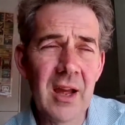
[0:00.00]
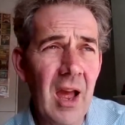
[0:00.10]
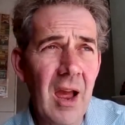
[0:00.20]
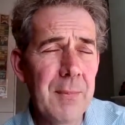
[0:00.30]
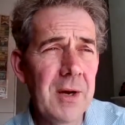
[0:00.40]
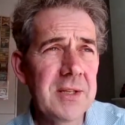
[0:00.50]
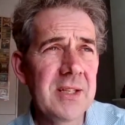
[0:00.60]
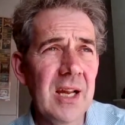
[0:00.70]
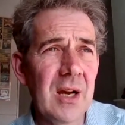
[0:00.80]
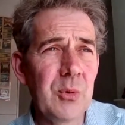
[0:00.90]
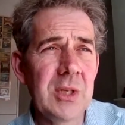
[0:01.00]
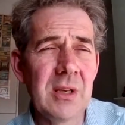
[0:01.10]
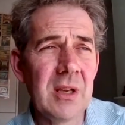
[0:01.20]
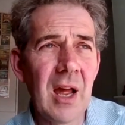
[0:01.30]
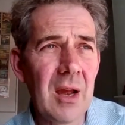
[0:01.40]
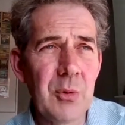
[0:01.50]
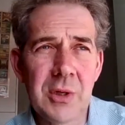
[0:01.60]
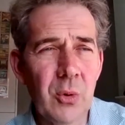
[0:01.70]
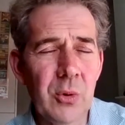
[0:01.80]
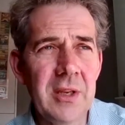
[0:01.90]
I, I personally I would I
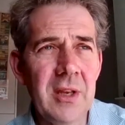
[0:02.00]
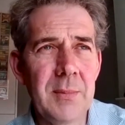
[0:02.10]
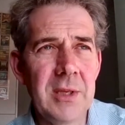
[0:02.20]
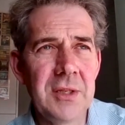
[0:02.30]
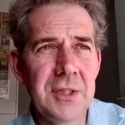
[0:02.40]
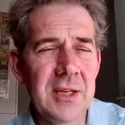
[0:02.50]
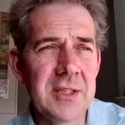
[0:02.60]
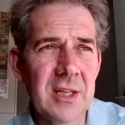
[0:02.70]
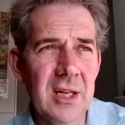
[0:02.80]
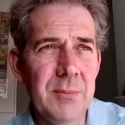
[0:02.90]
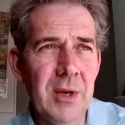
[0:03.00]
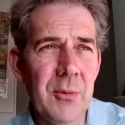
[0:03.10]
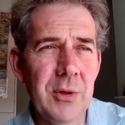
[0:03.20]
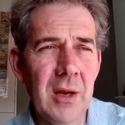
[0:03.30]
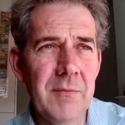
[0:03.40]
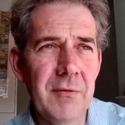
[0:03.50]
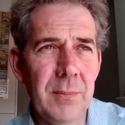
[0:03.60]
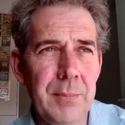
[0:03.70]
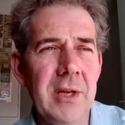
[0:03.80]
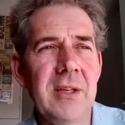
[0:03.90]
would call it the Armenian genocide, but I would hope
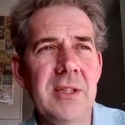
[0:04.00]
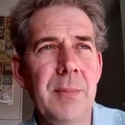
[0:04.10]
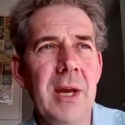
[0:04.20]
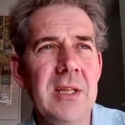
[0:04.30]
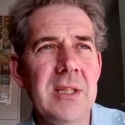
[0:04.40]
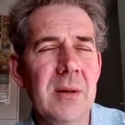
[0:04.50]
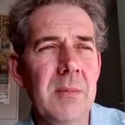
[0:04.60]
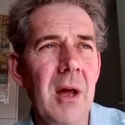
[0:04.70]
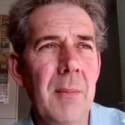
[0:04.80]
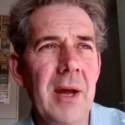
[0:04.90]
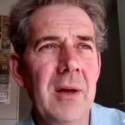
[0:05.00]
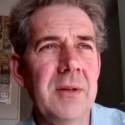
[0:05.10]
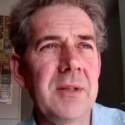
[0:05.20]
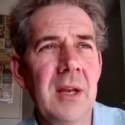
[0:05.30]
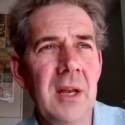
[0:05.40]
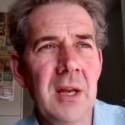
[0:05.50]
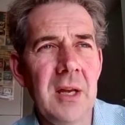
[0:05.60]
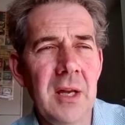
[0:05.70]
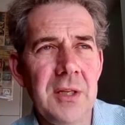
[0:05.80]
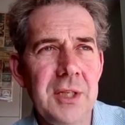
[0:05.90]
for a bigger debate about
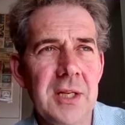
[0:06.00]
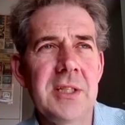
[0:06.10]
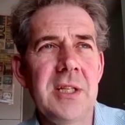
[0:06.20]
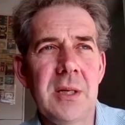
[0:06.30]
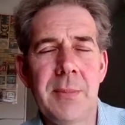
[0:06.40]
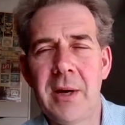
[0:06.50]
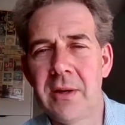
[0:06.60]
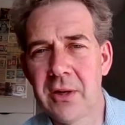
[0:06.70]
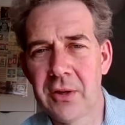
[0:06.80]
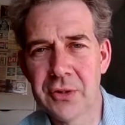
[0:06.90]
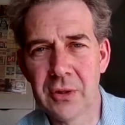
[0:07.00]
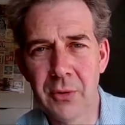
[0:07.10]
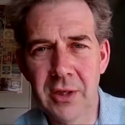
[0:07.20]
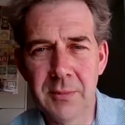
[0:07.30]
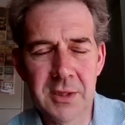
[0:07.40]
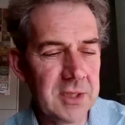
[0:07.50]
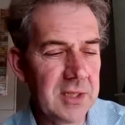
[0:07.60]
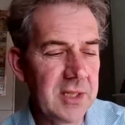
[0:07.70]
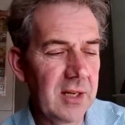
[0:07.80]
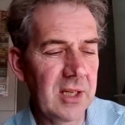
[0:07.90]
justice, about cultural
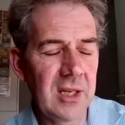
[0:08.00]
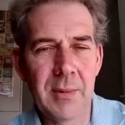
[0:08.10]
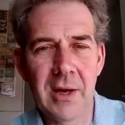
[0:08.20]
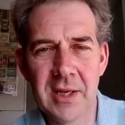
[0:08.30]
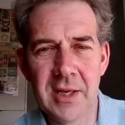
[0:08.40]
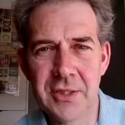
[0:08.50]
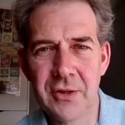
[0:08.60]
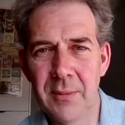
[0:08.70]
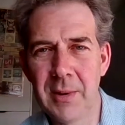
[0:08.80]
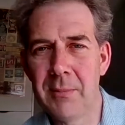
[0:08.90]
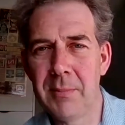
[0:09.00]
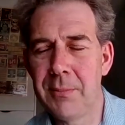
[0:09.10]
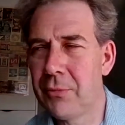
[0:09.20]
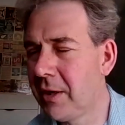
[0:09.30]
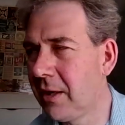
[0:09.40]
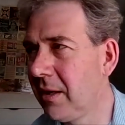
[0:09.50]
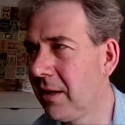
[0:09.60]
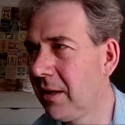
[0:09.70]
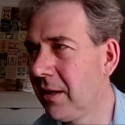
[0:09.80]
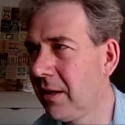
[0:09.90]
monuments in Turkey, about history, about memory,
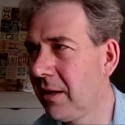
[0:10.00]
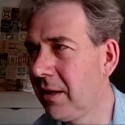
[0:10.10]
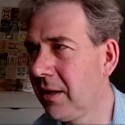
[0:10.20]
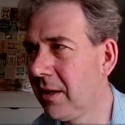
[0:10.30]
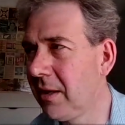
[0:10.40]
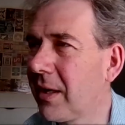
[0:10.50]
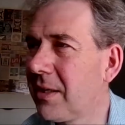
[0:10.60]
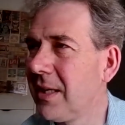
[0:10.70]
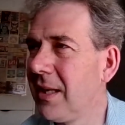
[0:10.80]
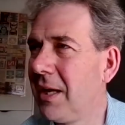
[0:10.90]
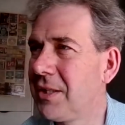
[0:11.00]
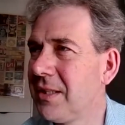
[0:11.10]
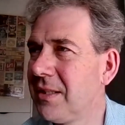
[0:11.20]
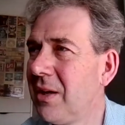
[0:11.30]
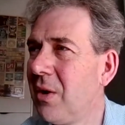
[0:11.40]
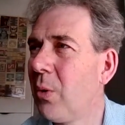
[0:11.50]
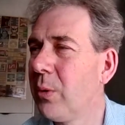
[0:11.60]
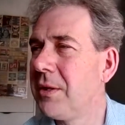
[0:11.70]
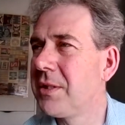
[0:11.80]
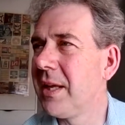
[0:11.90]
about reconciliation,
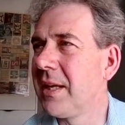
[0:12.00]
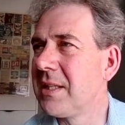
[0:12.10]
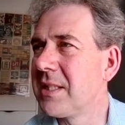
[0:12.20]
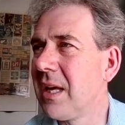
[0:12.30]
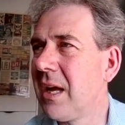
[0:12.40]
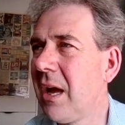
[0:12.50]
all those things.